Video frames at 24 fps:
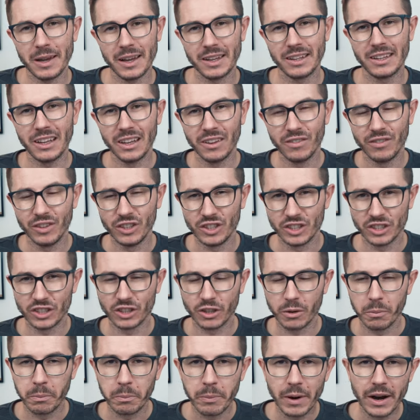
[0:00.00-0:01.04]
but if you
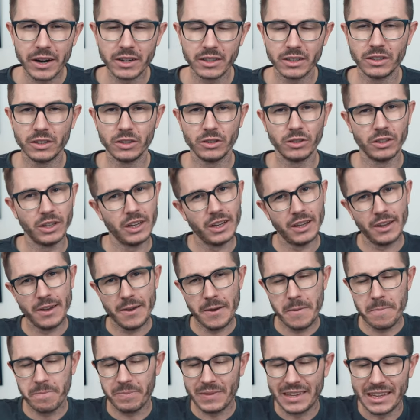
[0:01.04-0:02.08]
just compare the two,
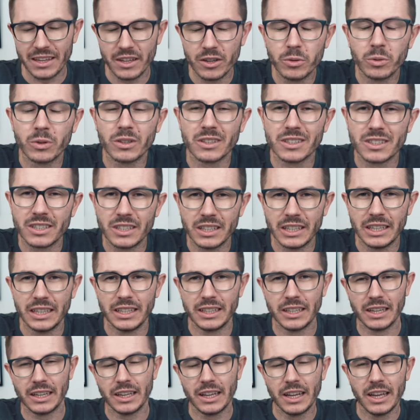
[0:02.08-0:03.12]
you will
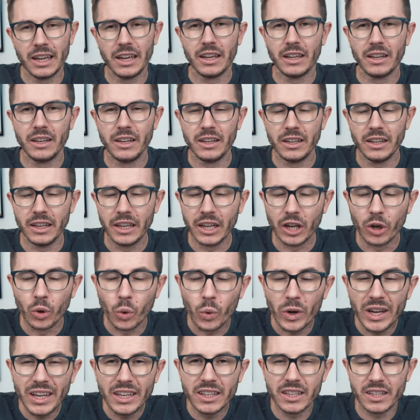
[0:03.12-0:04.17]
see that the
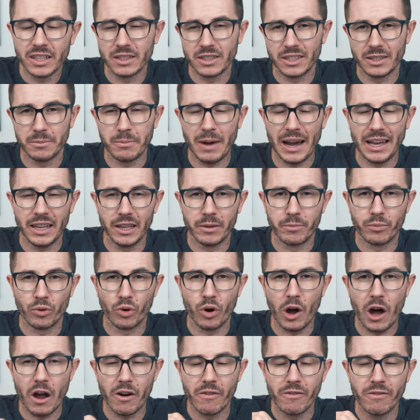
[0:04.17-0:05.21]
ingredients in
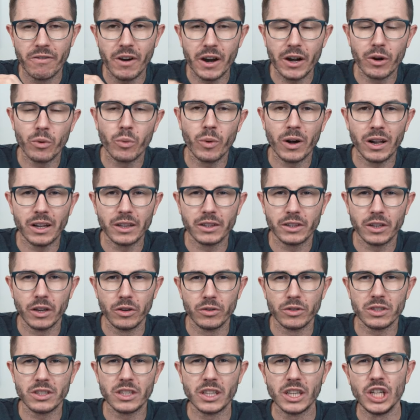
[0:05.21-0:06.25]
MindLab are very well
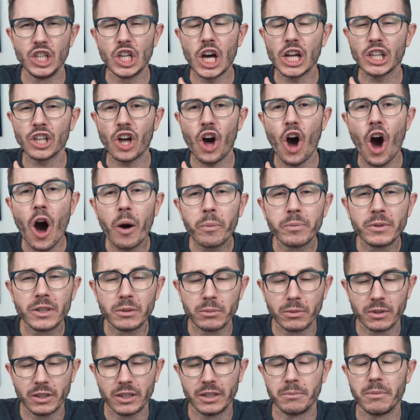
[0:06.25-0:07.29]
dosed, not
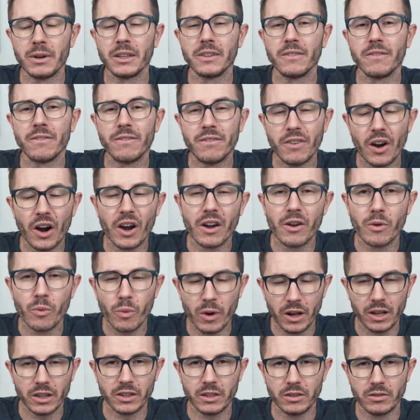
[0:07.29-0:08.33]
optimally, but very
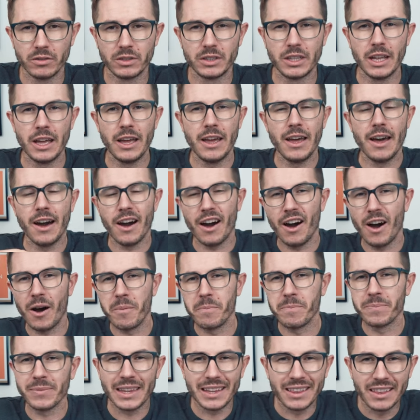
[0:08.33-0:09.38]
well dosed.
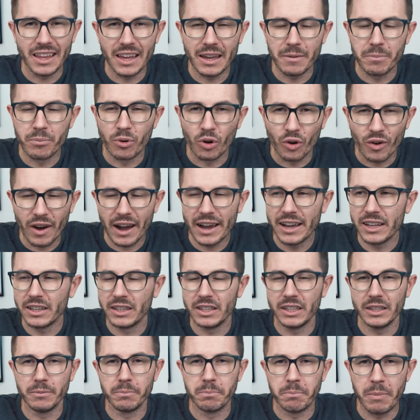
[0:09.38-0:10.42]
Um, they
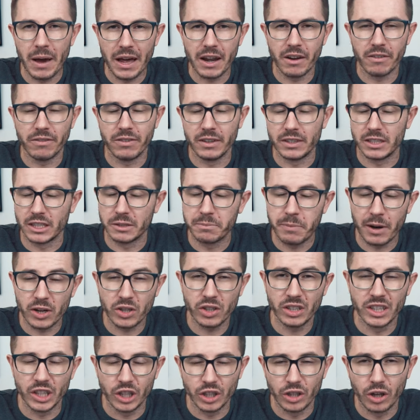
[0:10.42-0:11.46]
provide the benefits,
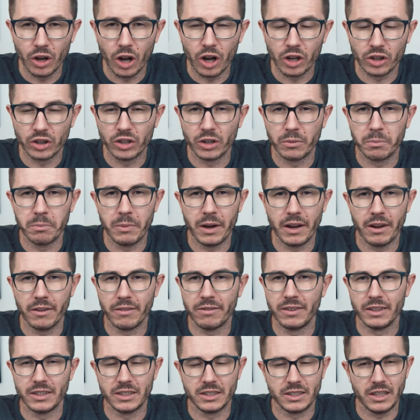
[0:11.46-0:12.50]
especially the long-term
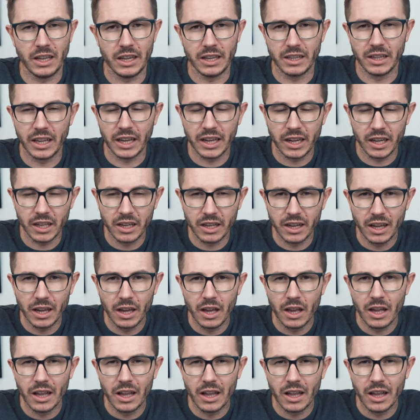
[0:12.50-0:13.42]
benefits. They, they can